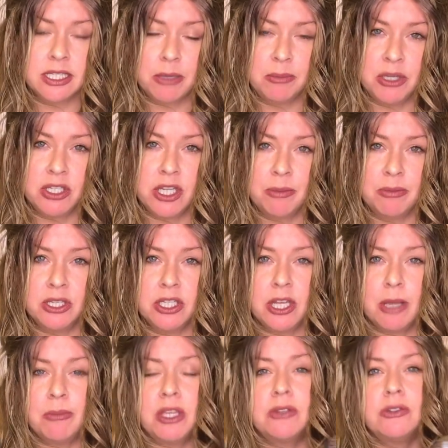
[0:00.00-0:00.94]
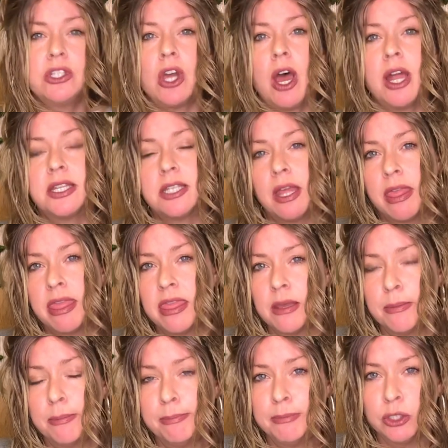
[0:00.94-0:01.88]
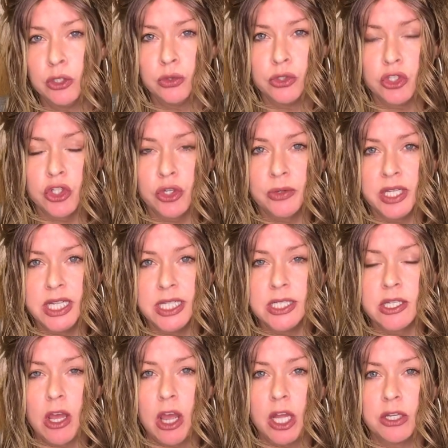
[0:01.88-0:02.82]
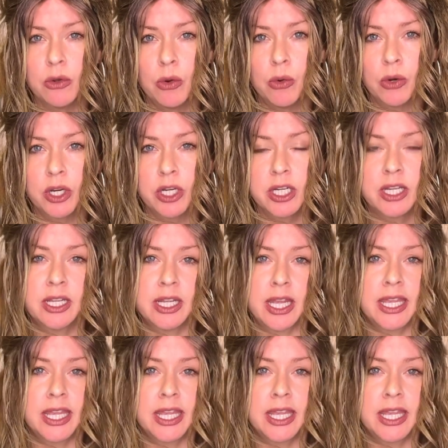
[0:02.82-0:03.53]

www.themoontree.org.